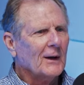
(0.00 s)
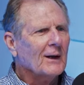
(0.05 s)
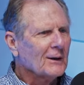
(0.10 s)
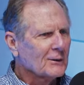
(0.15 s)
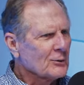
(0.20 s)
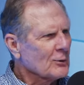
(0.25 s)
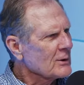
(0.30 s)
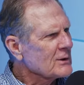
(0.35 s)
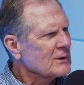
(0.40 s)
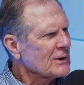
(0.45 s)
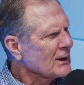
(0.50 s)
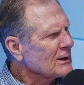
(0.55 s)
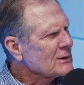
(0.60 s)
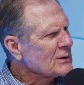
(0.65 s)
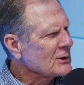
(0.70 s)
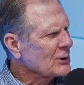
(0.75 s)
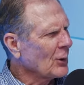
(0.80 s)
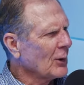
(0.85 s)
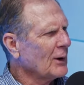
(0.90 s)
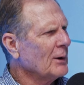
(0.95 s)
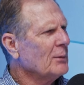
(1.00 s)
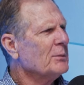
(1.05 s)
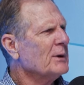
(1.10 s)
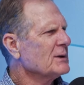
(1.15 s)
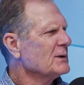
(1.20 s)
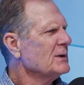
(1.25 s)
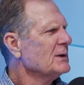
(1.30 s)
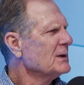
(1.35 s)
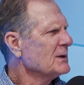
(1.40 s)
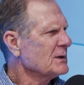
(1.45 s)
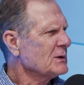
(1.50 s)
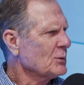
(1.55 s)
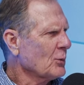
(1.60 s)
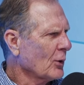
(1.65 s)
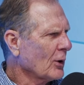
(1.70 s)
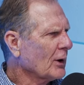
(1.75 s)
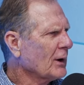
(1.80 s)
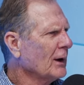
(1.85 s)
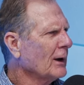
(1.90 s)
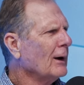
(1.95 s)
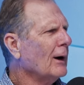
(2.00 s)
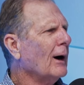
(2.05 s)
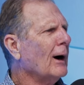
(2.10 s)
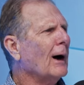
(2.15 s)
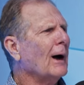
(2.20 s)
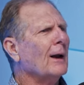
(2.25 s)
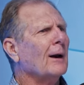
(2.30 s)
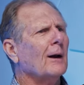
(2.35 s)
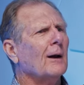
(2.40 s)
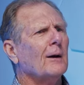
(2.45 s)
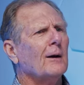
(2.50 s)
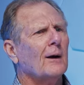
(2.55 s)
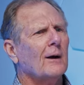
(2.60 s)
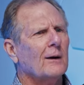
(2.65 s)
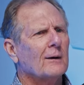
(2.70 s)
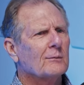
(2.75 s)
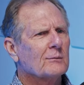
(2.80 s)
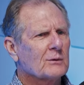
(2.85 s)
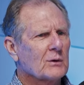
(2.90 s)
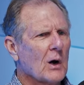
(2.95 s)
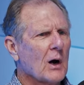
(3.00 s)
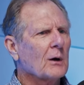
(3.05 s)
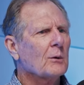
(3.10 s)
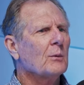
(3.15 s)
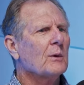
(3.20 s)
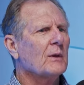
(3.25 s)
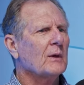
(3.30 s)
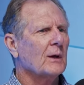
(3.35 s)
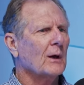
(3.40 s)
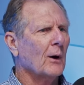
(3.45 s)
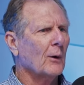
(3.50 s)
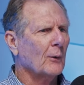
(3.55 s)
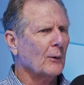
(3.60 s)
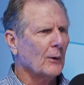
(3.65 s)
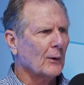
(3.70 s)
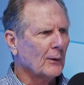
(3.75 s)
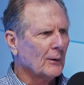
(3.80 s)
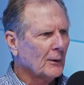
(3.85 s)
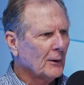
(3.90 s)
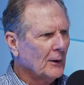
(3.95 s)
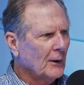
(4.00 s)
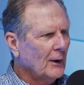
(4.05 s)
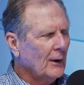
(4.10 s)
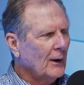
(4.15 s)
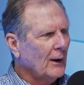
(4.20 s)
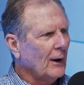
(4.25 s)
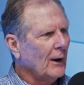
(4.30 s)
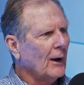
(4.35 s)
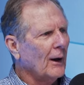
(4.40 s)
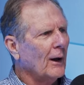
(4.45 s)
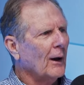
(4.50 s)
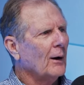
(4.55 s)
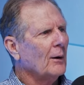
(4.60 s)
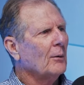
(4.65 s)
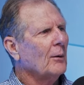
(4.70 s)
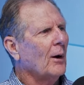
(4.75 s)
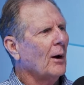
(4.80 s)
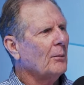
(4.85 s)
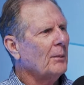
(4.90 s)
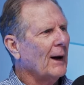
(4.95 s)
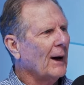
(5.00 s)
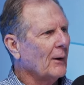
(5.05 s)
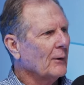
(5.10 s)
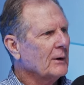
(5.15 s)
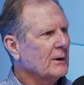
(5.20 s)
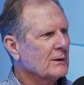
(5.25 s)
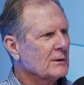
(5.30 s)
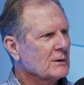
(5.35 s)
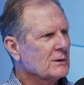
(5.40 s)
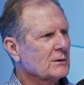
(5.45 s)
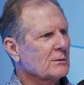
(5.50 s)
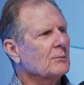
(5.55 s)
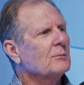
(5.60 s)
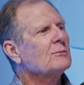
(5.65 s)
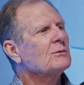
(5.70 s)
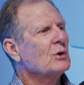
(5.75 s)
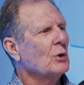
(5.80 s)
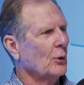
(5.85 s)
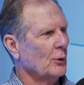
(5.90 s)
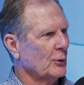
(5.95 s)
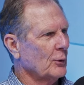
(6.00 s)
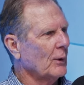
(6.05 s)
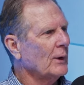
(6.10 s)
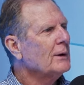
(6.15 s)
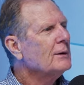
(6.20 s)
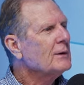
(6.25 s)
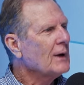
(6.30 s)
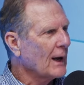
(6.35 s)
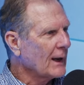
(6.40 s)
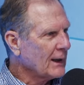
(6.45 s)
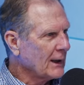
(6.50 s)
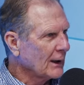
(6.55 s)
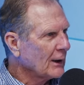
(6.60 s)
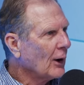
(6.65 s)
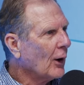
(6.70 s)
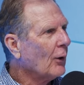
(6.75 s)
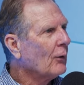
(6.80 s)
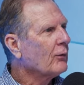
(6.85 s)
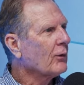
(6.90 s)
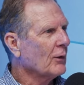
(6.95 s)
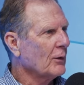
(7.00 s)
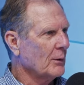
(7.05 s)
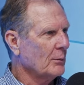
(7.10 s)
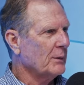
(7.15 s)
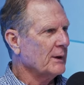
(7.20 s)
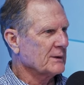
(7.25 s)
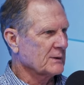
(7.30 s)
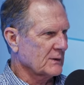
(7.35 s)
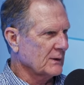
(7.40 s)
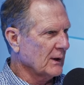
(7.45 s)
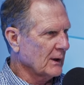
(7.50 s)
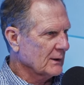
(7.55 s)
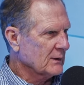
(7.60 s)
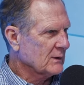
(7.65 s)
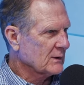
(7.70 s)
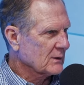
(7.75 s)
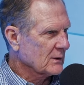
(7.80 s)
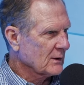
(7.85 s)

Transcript: interesting story of business he was working on, and I talked with the owner and about his children taking over the business.